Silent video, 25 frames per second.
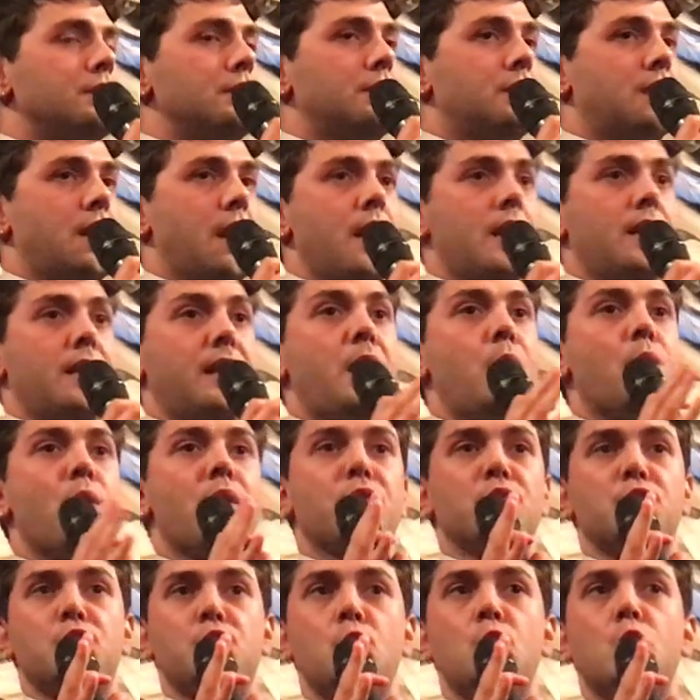tell anyone
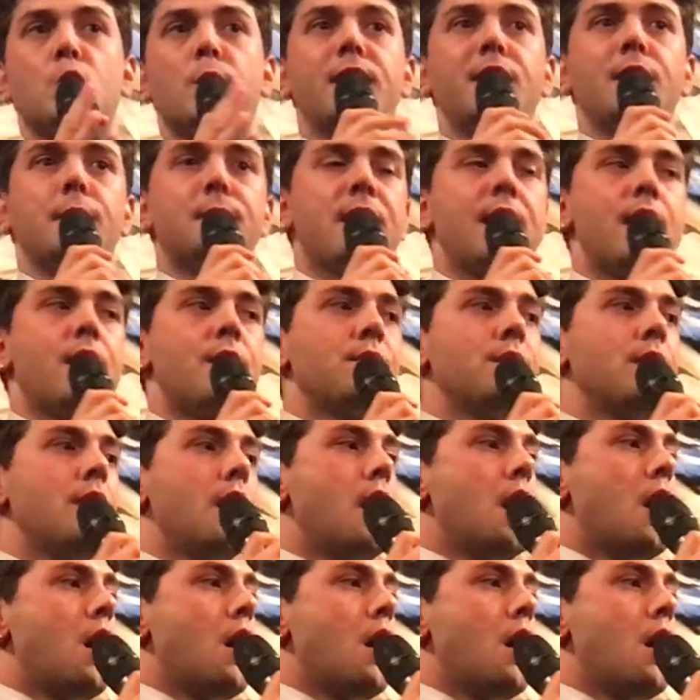a story about